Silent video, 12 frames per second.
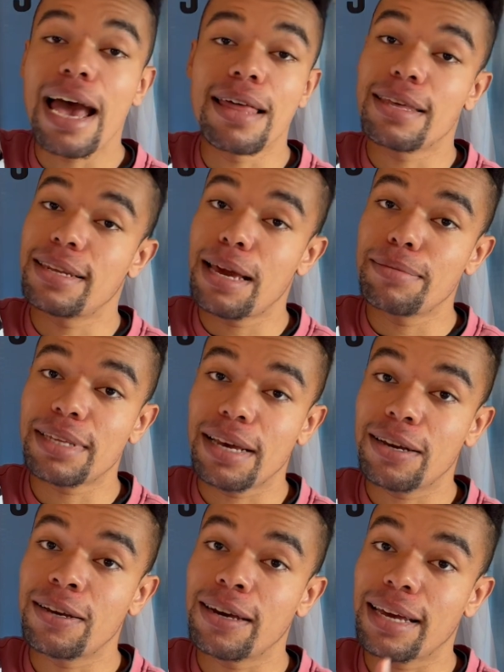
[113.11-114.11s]
and the name
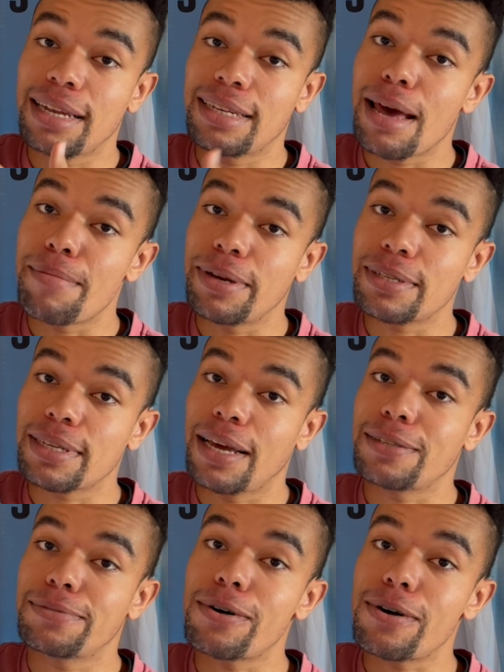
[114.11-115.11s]
set could get damaged
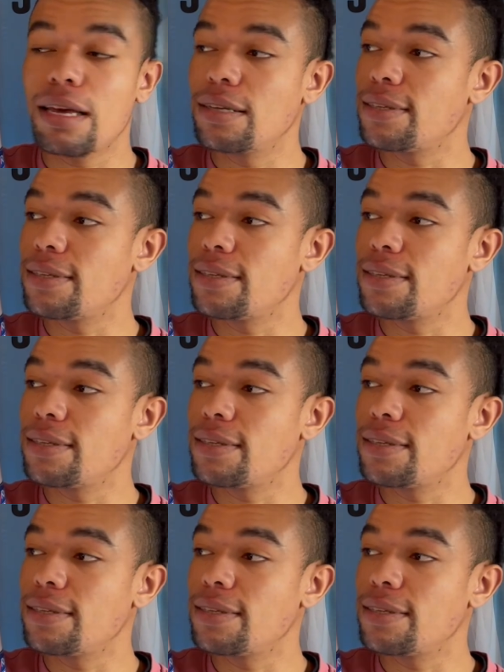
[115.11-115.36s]
as well.